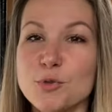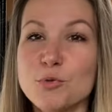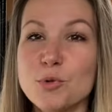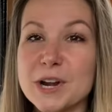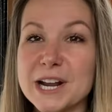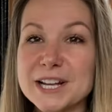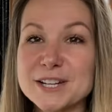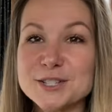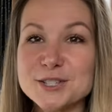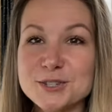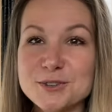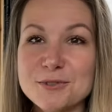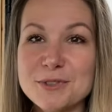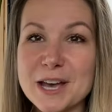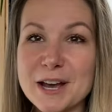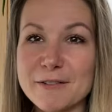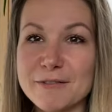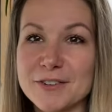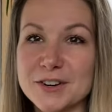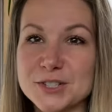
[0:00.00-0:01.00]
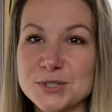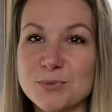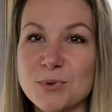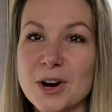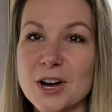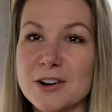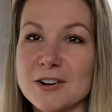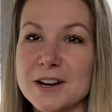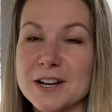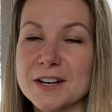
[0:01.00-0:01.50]
When I do that first
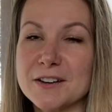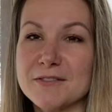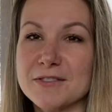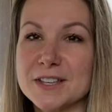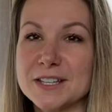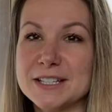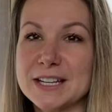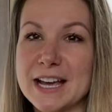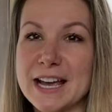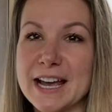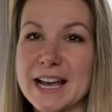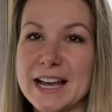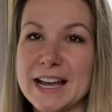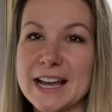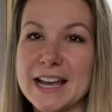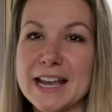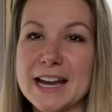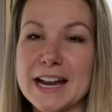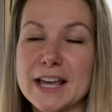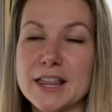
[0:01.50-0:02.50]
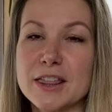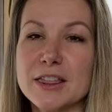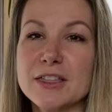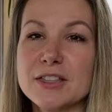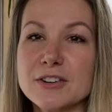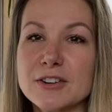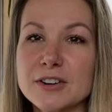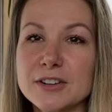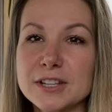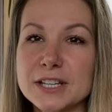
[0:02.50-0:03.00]
watering of the day and I
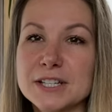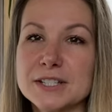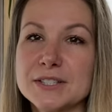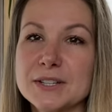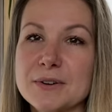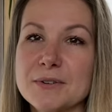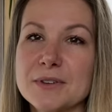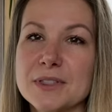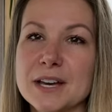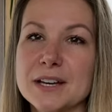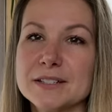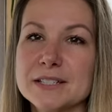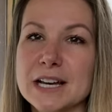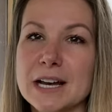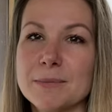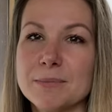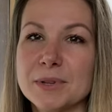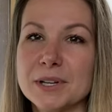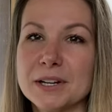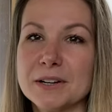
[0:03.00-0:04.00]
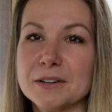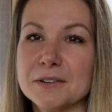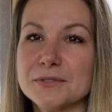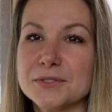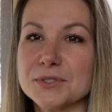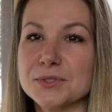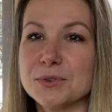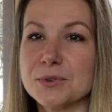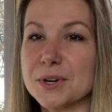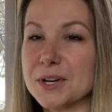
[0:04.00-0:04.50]
thoroughly soak that top layer of
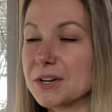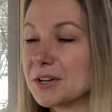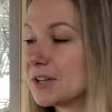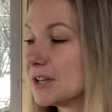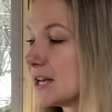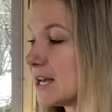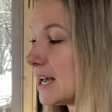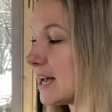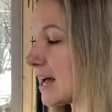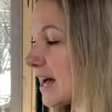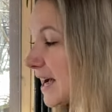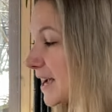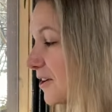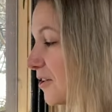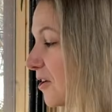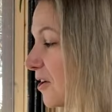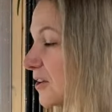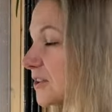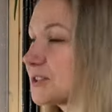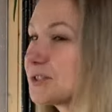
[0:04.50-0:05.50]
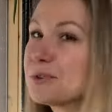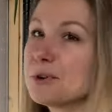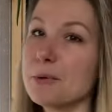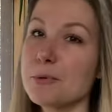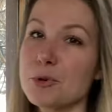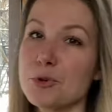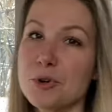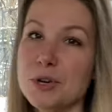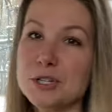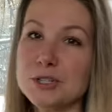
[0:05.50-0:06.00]
soil, I also am
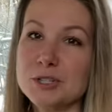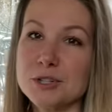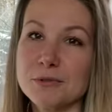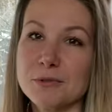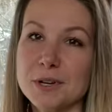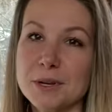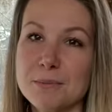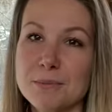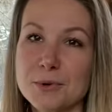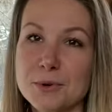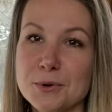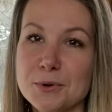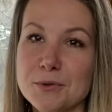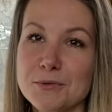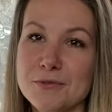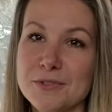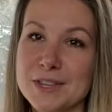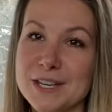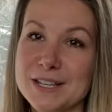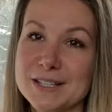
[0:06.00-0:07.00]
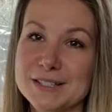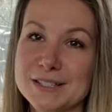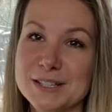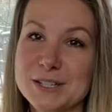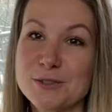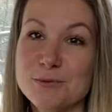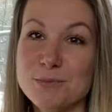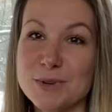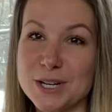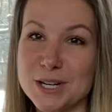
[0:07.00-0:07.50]
going to remove these
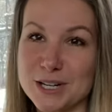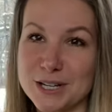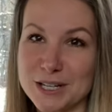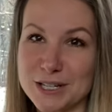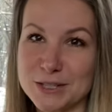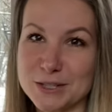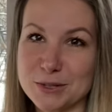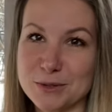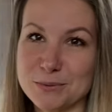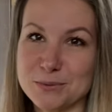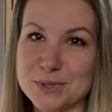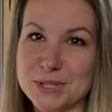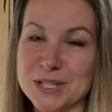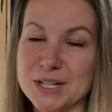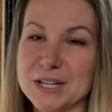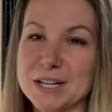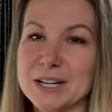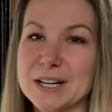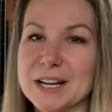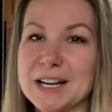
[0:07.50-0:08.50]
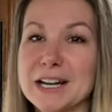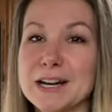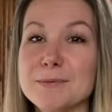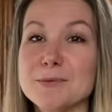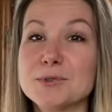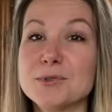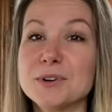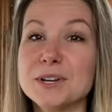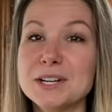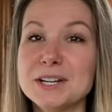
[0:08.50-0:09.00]
humidity domes here, and I'm
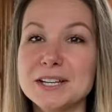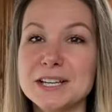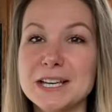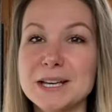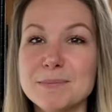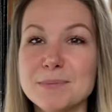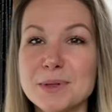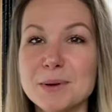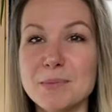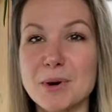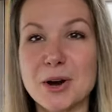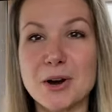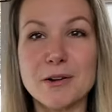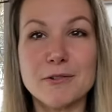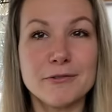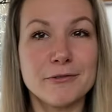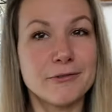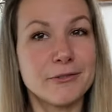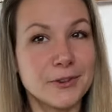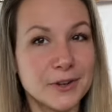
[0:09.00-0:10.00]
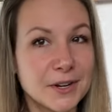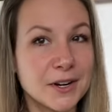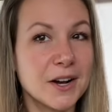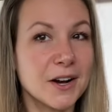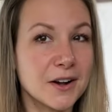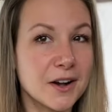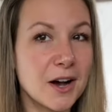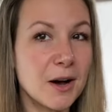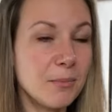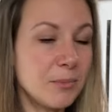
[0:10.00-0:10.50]
going to keep them off for a
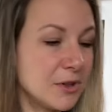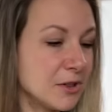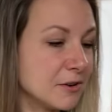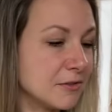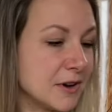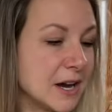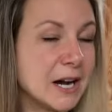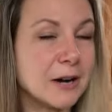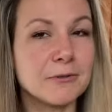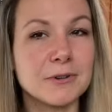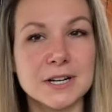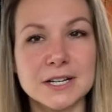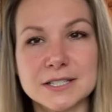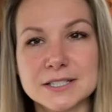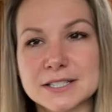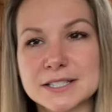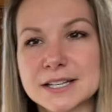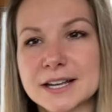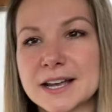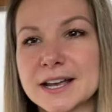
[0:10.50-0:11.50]
couple of hours.